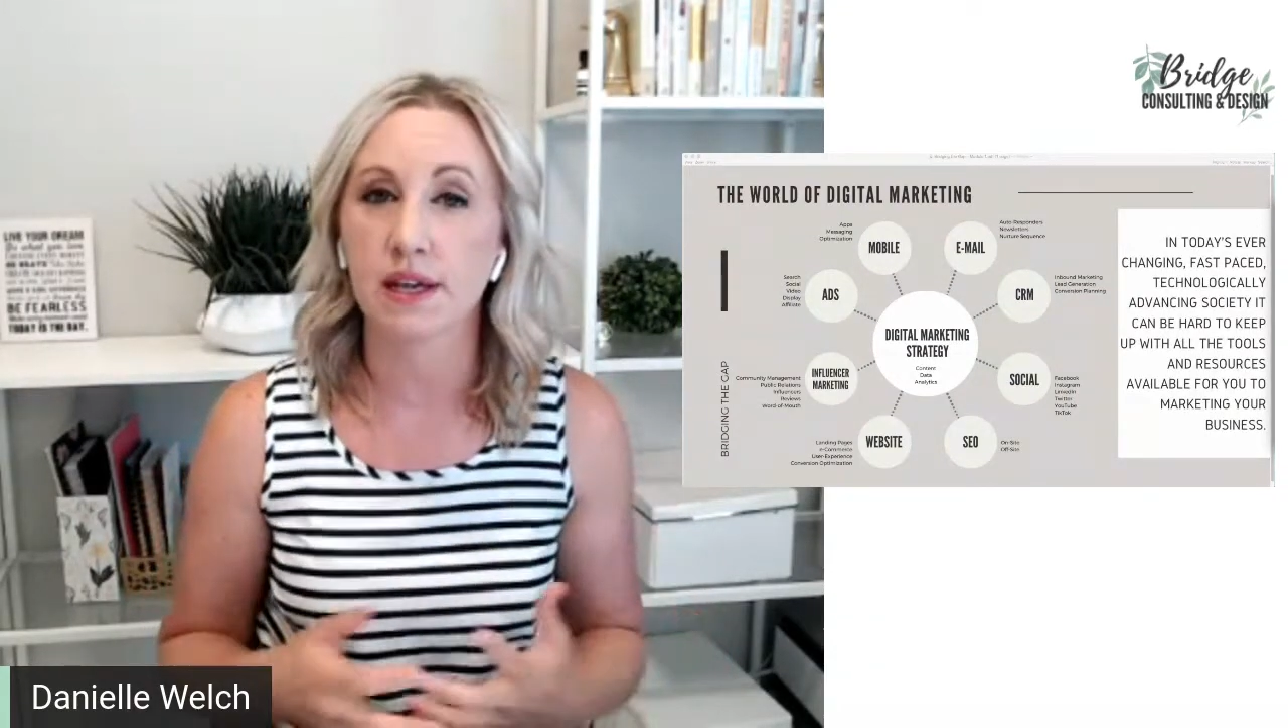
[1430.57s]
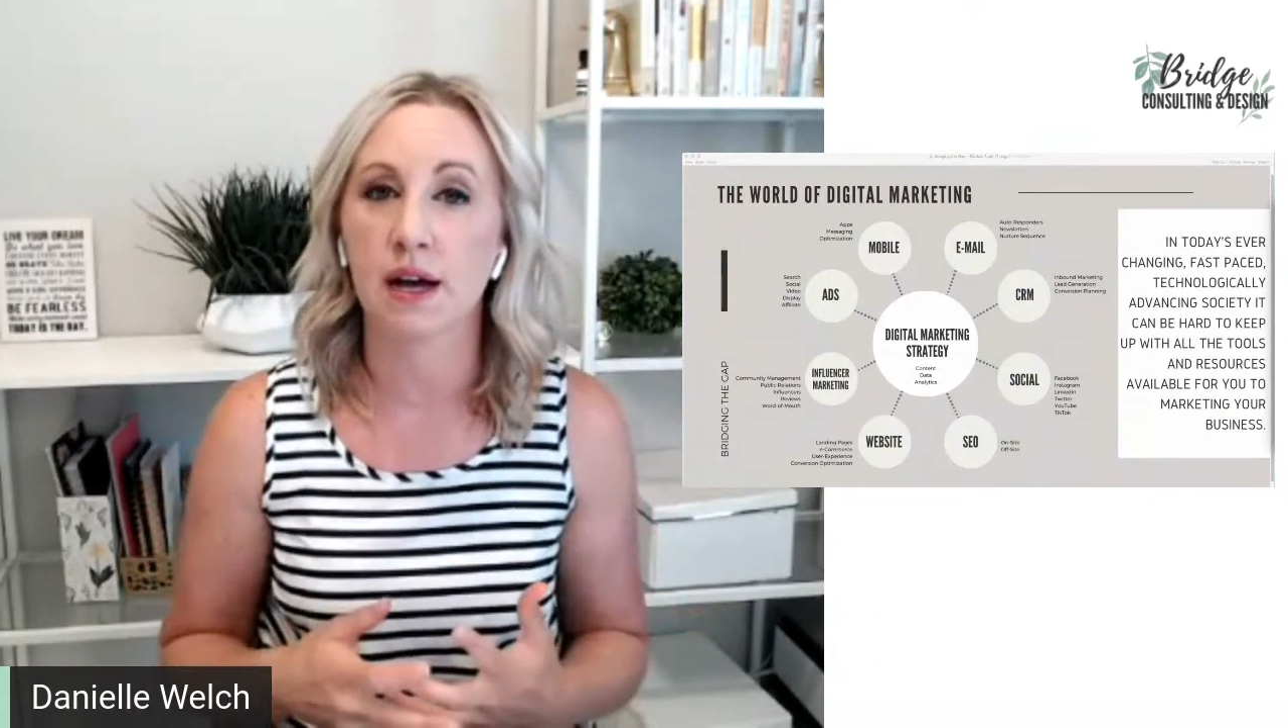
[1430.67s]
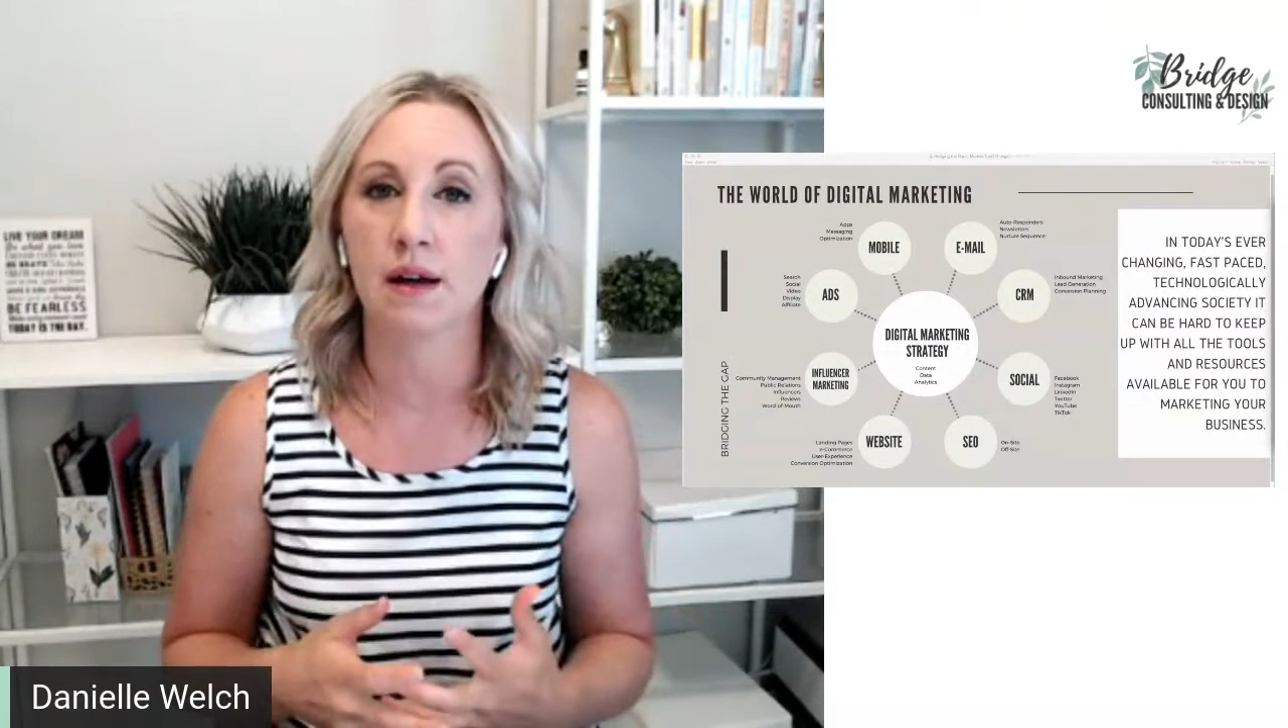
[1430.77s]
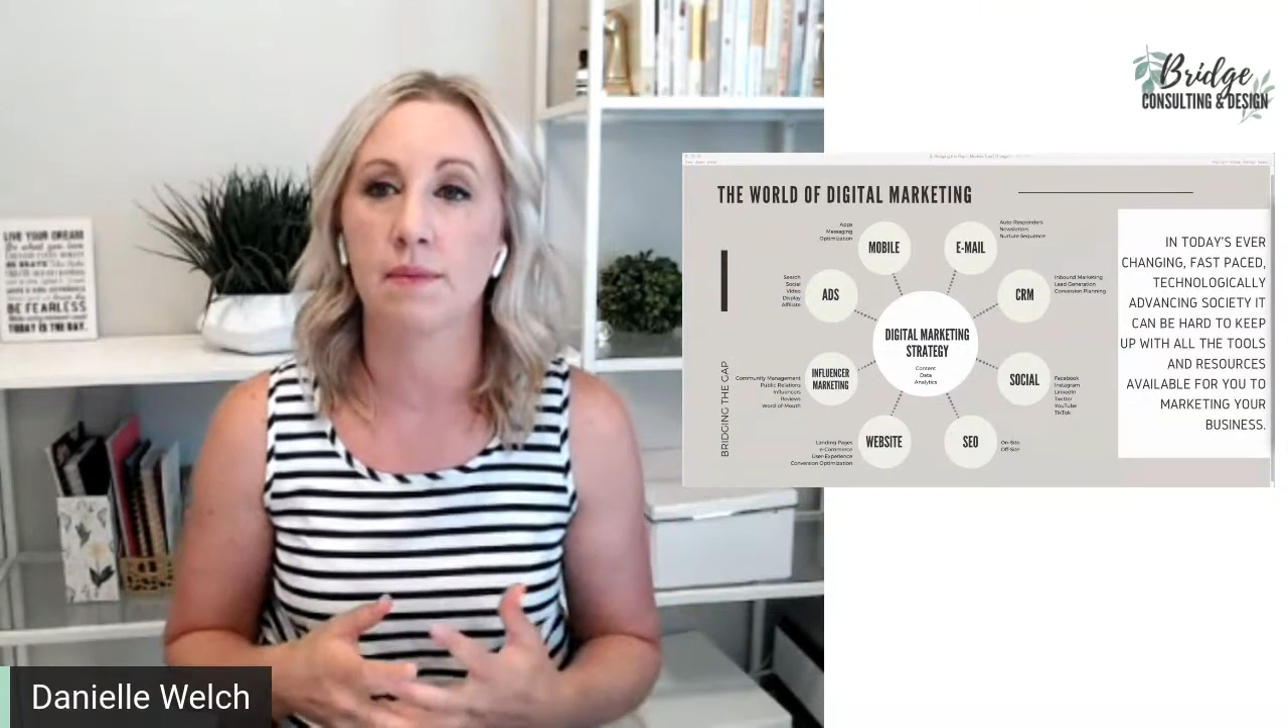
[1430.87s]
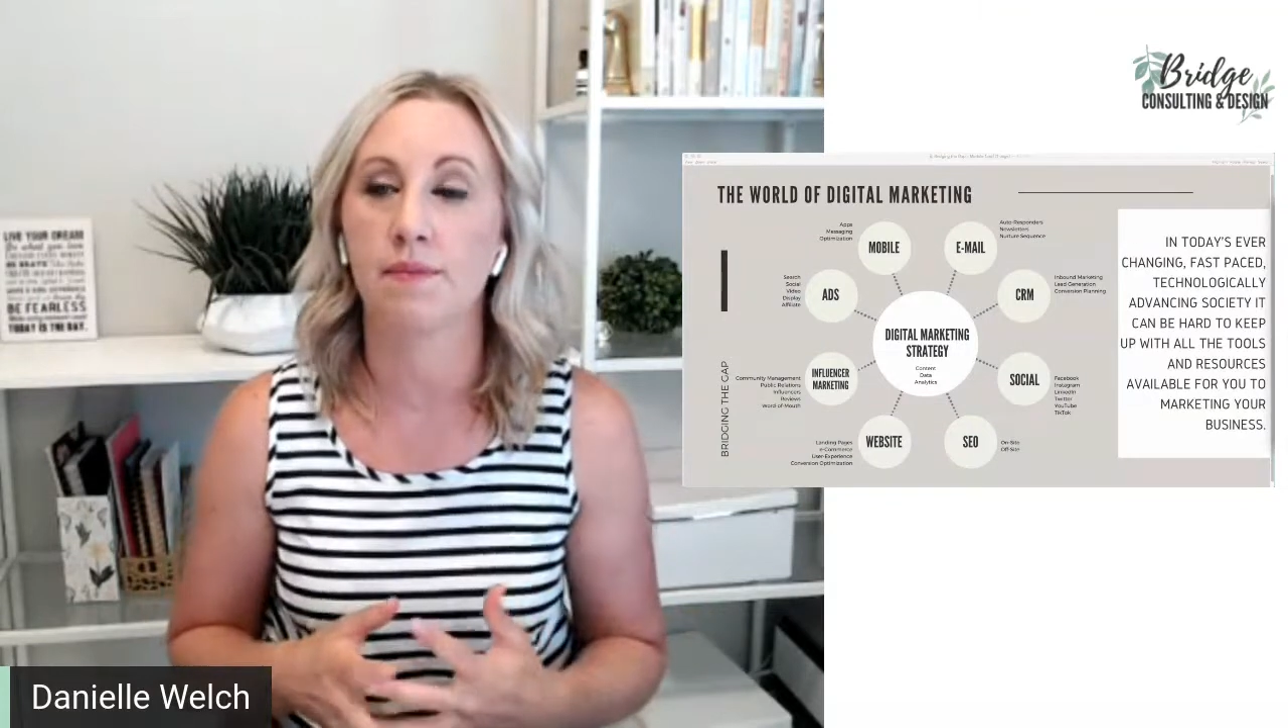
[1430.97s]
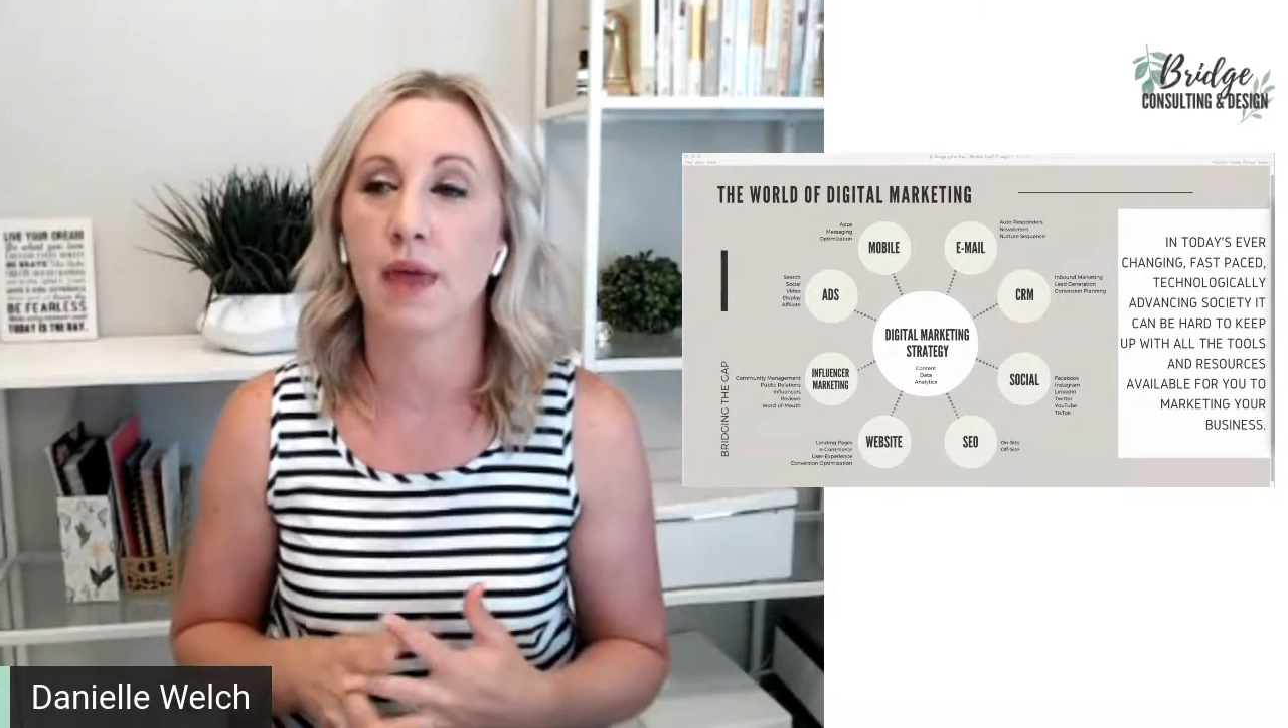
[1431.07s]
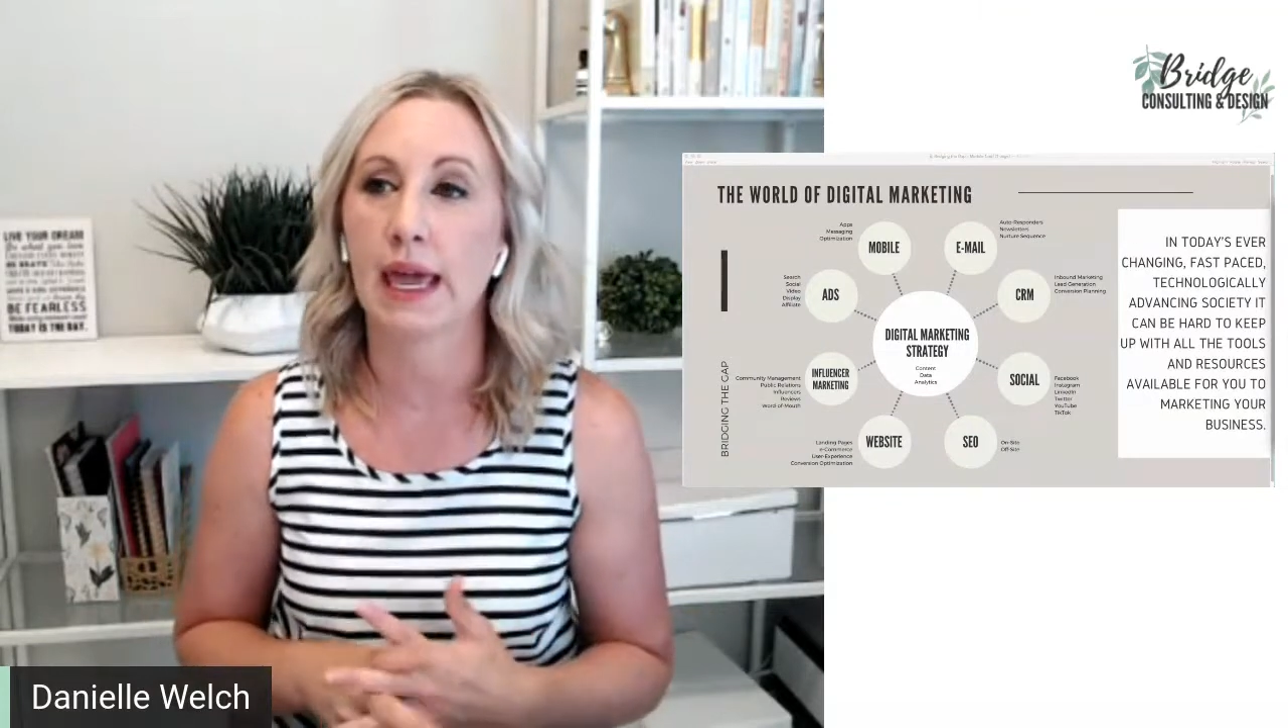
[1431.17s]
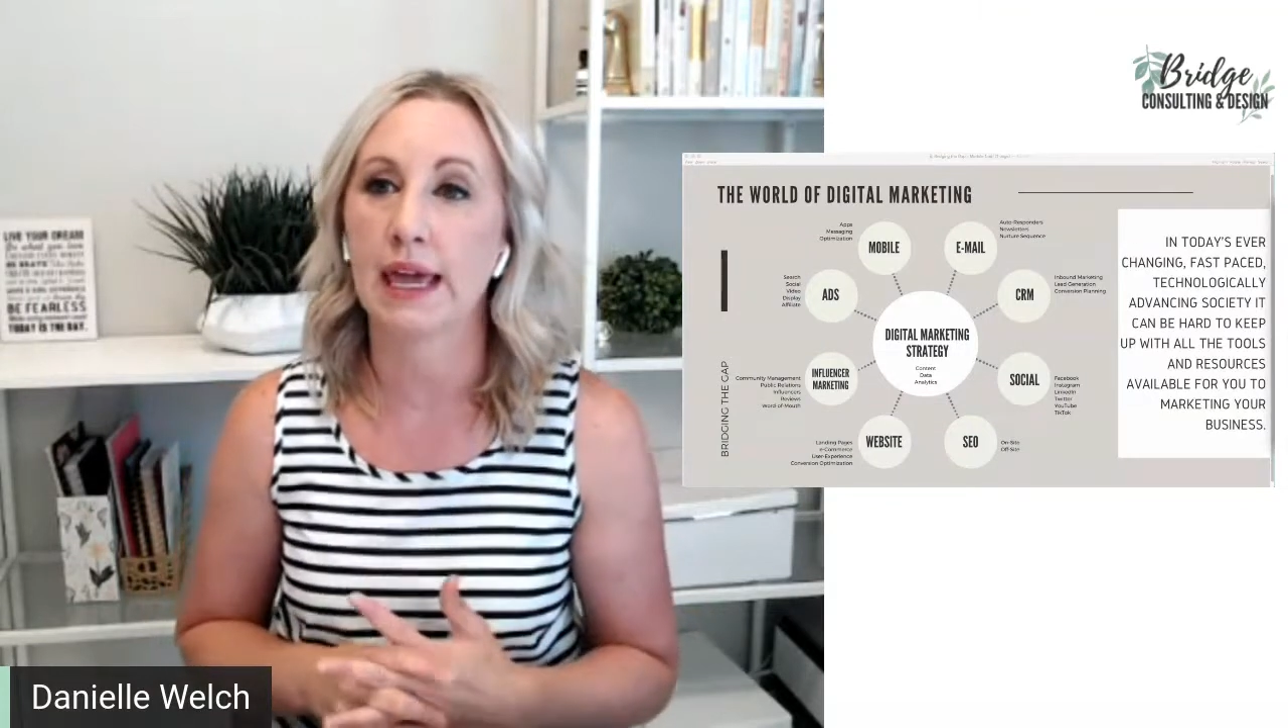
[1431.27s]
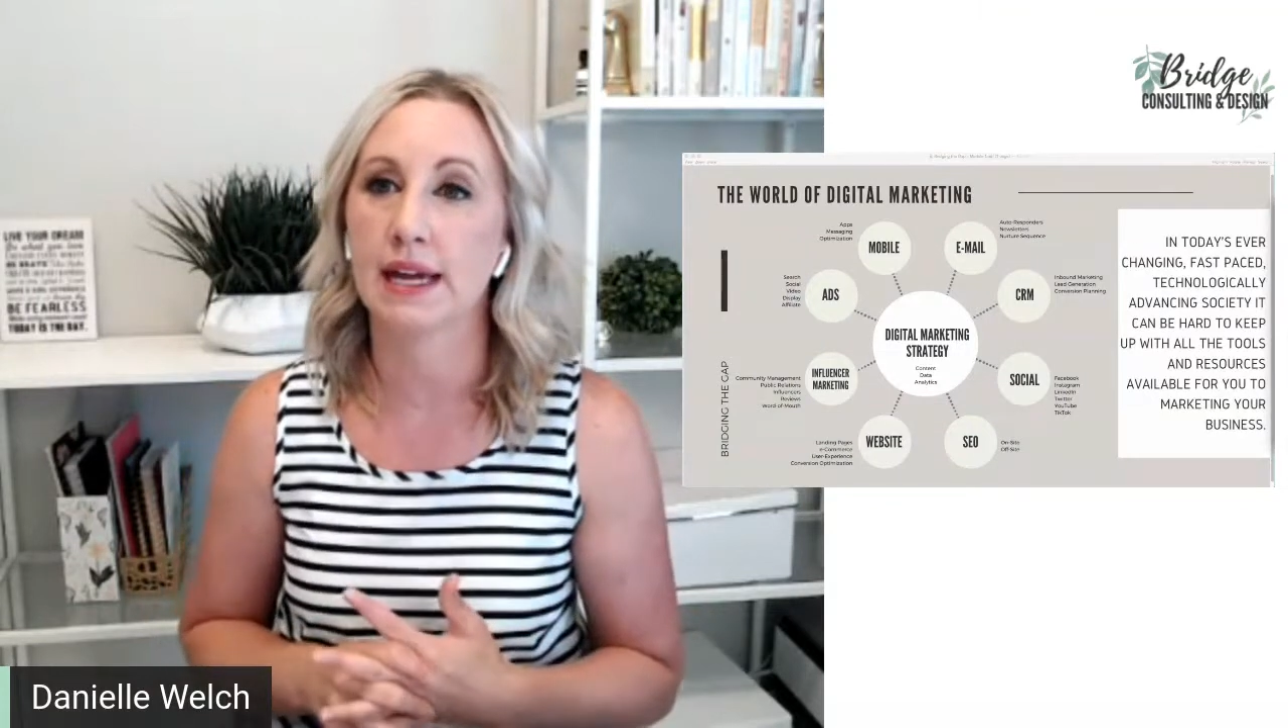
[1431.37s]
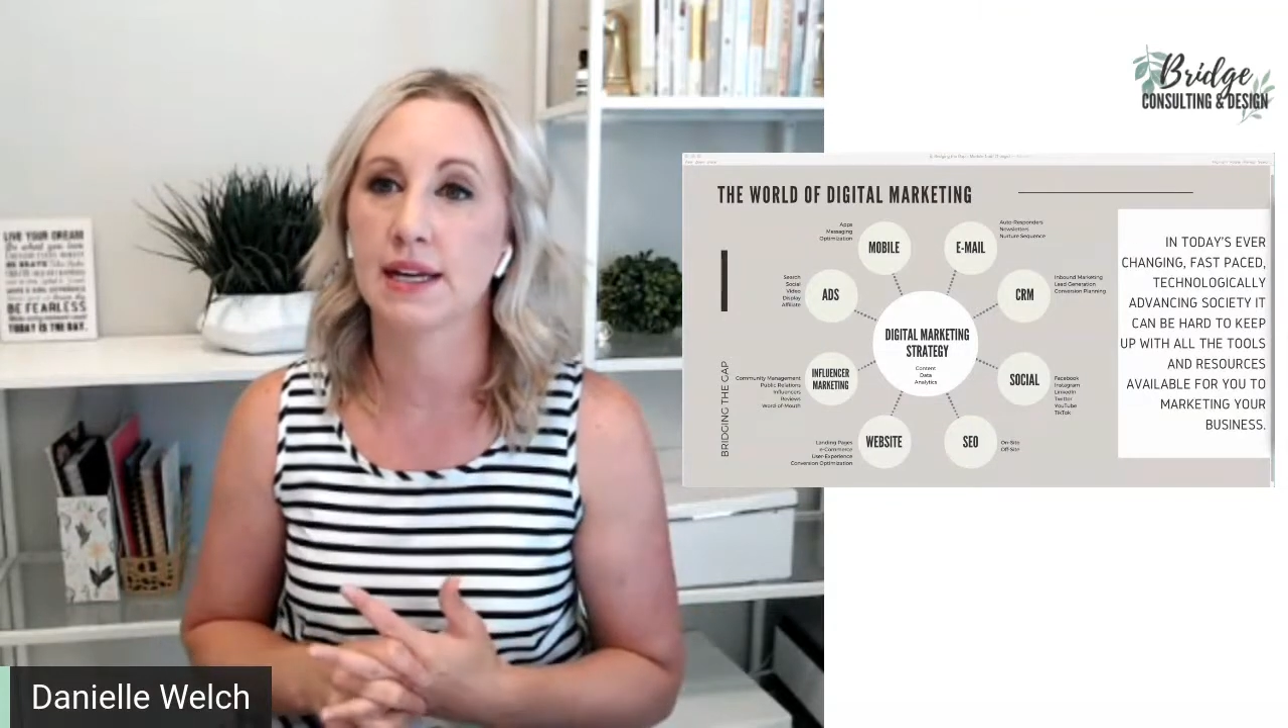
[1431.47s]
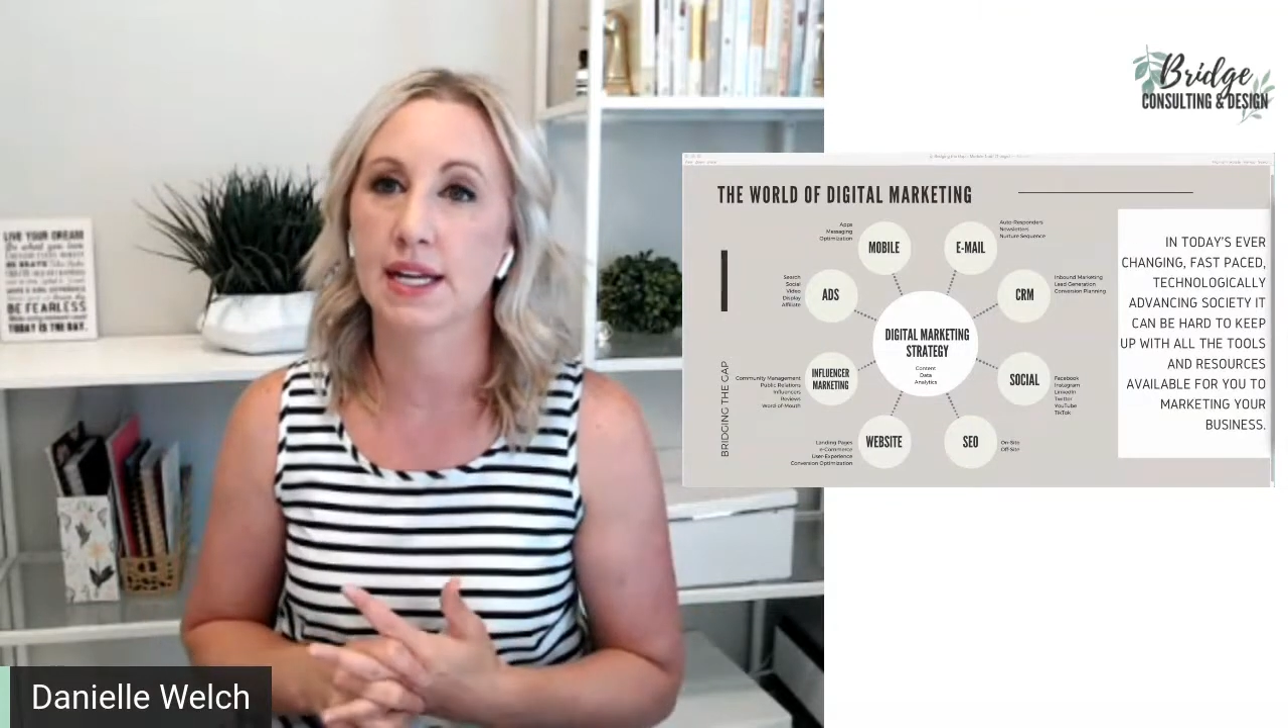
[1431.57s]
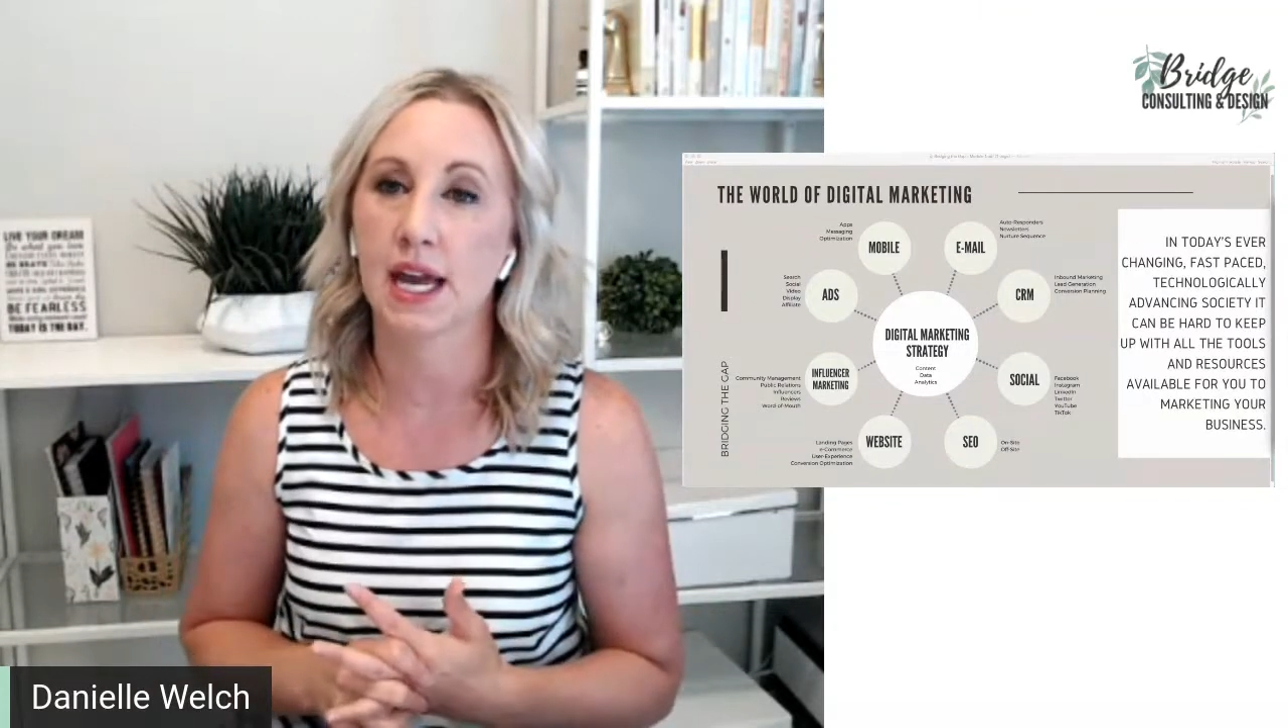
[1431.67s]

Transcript: and